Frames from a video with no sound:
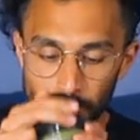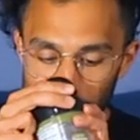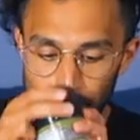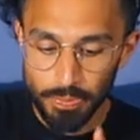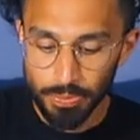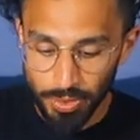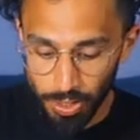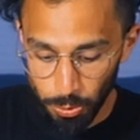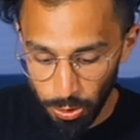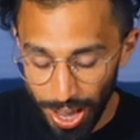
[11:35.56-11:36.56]
one,
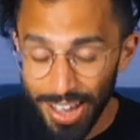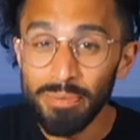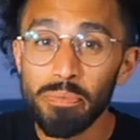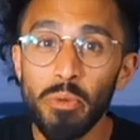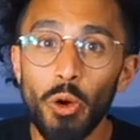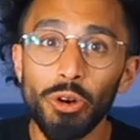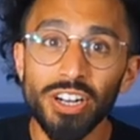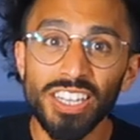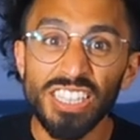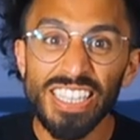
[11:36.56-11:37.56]
we're
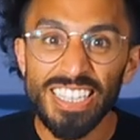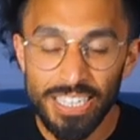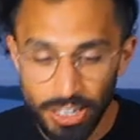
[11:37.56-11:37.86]
gonna lean